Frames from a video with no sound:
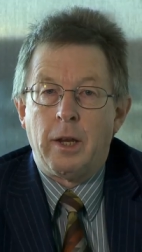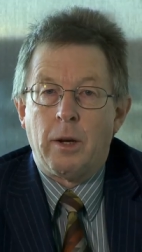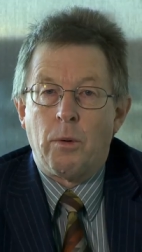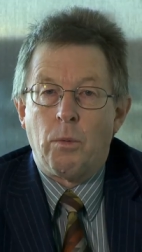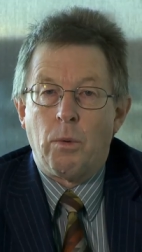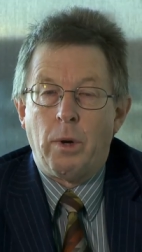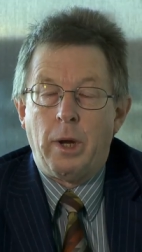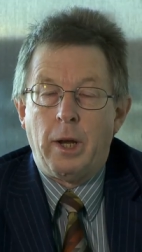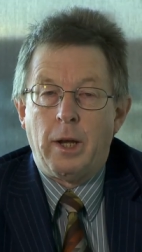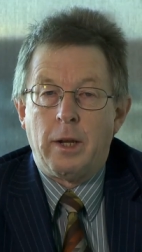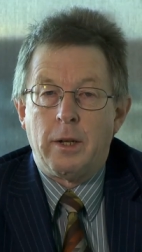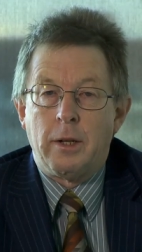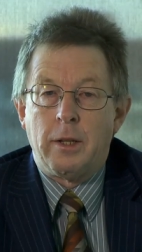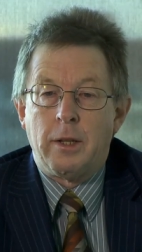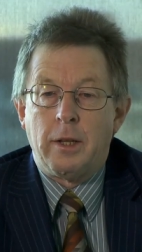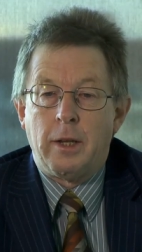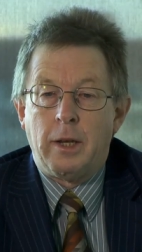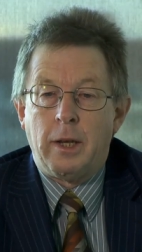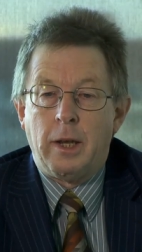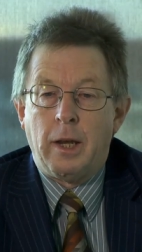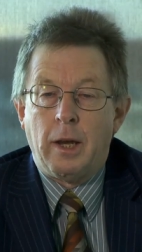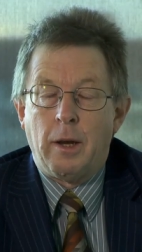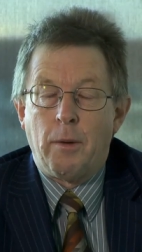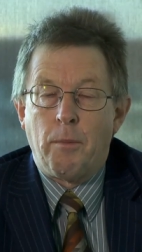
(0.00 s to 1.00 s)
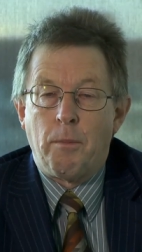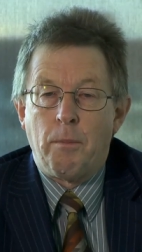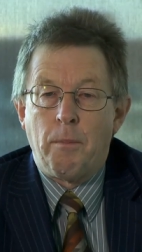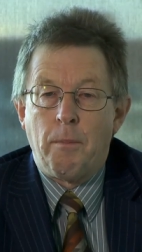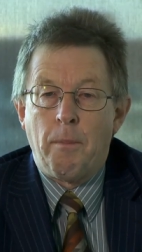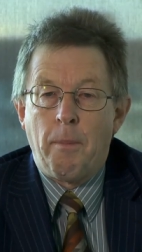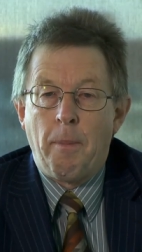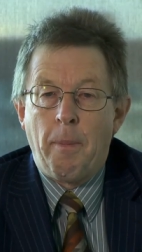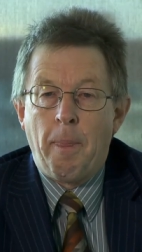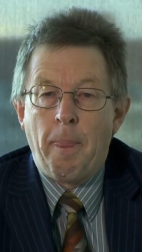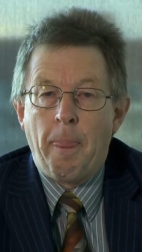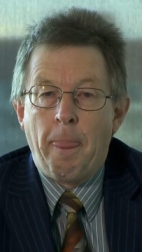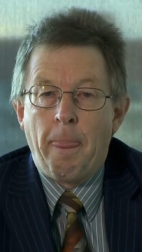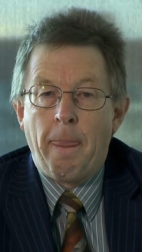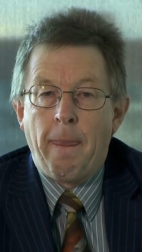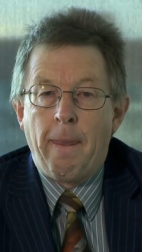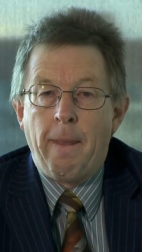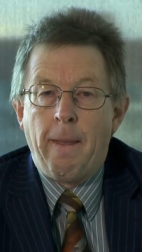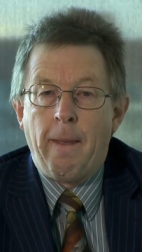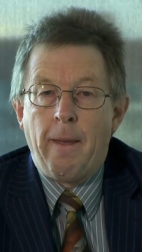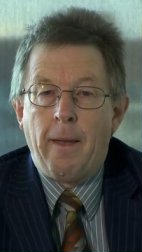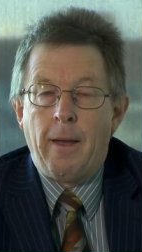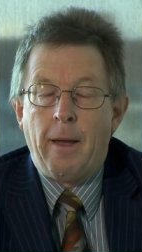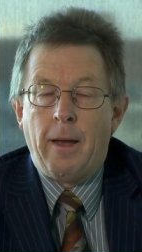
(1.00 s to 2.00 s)
around the, um,
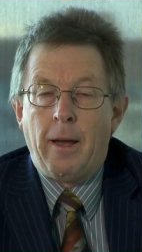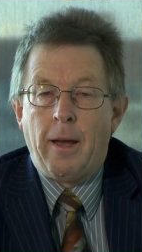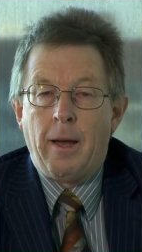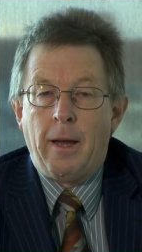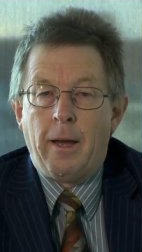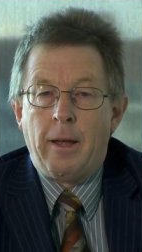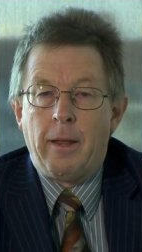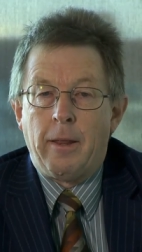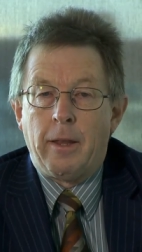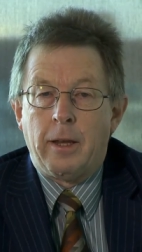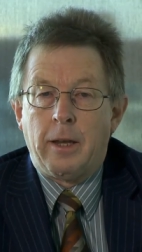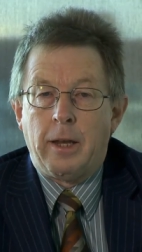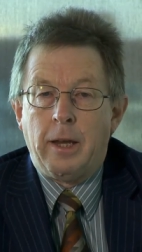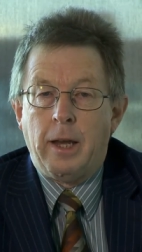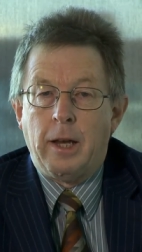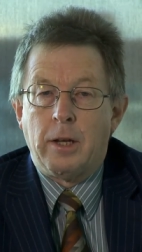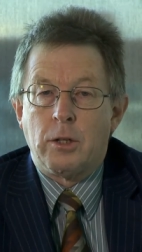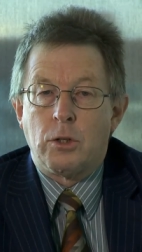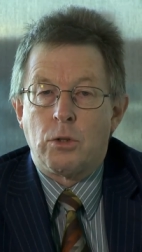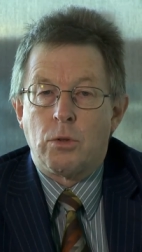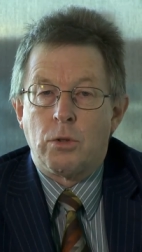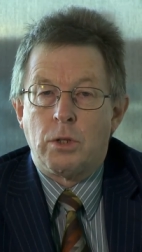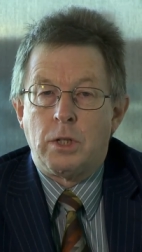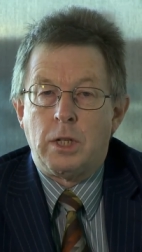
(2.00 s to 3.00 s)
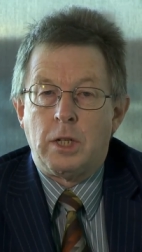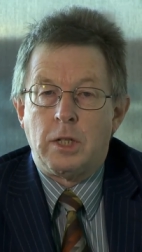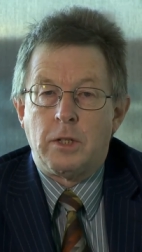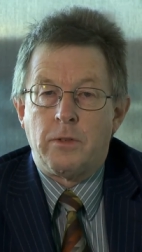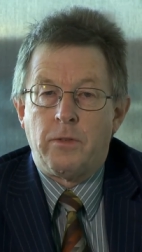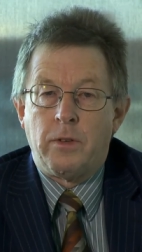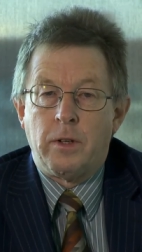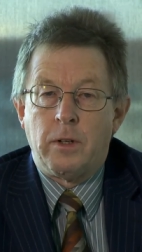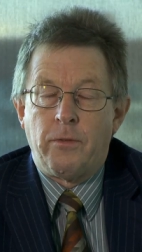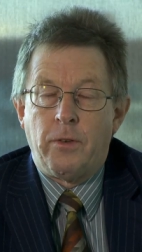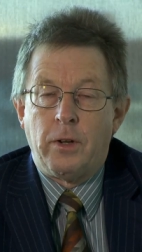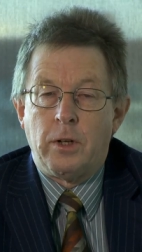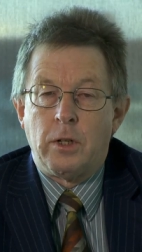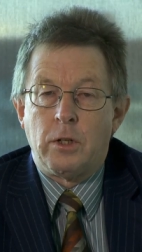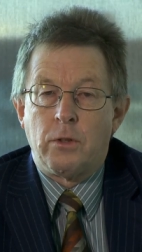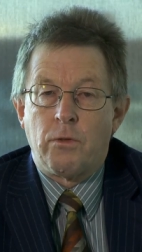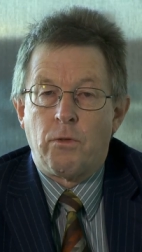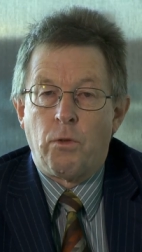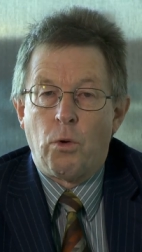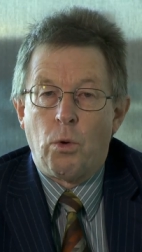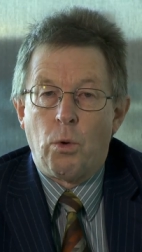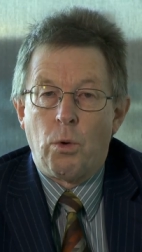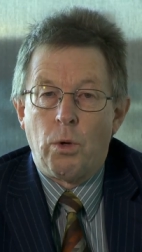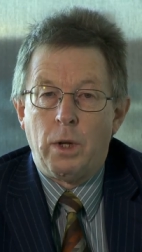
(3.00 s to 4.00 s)
uh, the council sets finished
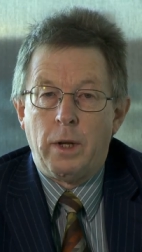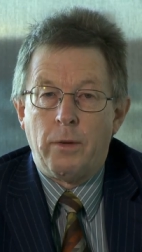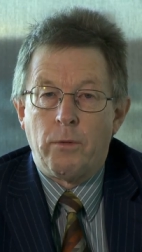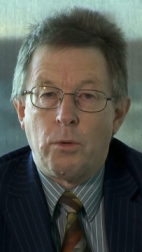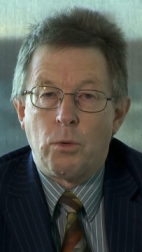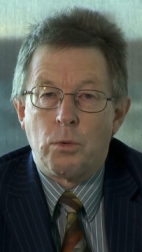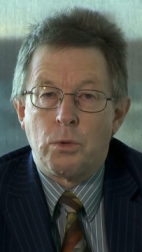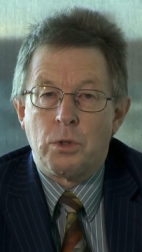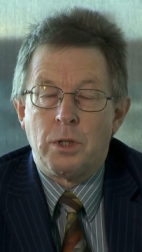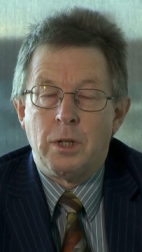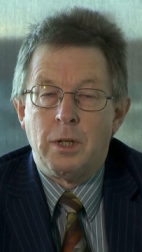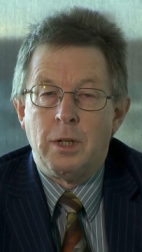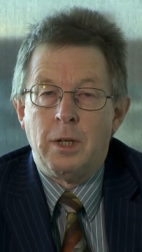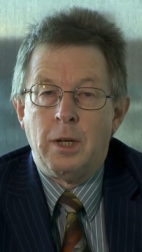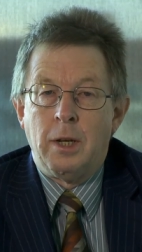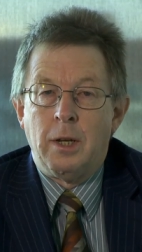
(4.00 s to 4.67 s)
floor levels